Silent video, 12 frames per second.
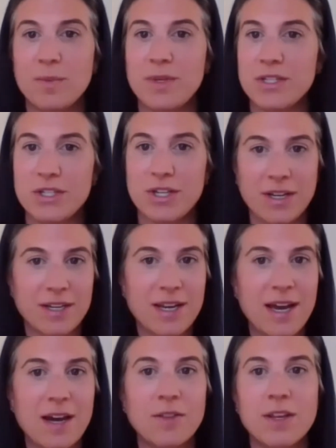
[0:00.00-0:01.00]
will be shutting
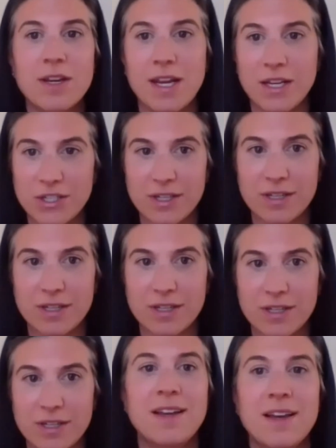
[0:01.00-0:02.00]
down the nation
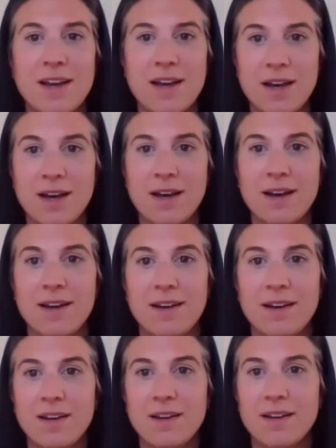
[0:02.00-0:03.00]

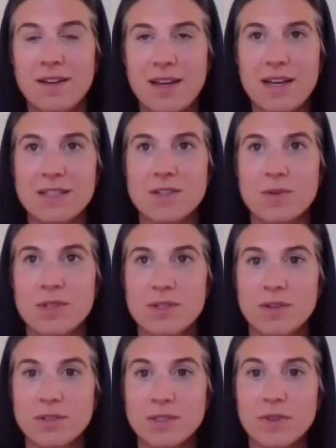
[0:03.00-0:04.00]
as a
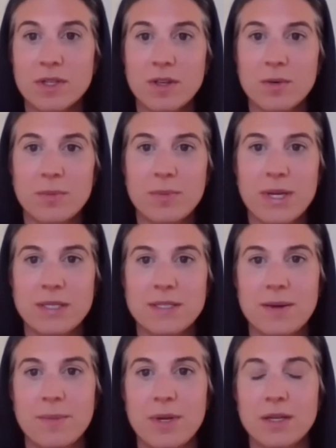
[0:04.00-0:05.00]
result of a global
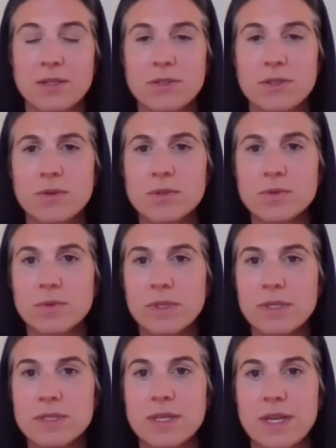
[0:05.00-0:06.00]
pandemic. So it was
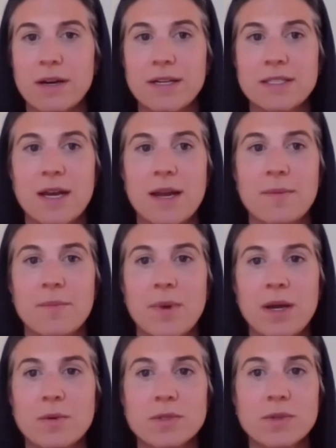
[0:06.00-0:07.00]
really scary time.
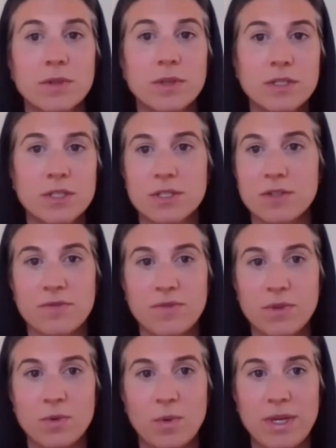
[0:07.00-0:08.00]
I was only just a
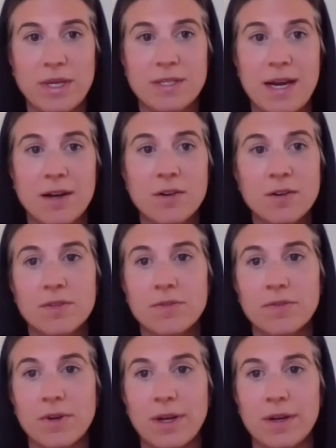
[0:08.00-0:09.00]
few weeks out
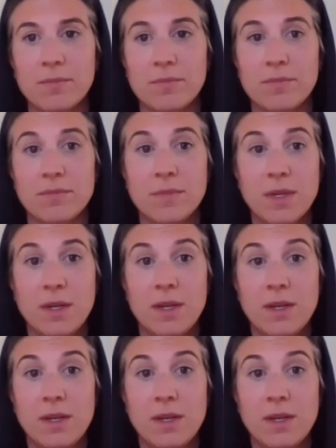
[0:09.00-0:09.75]
from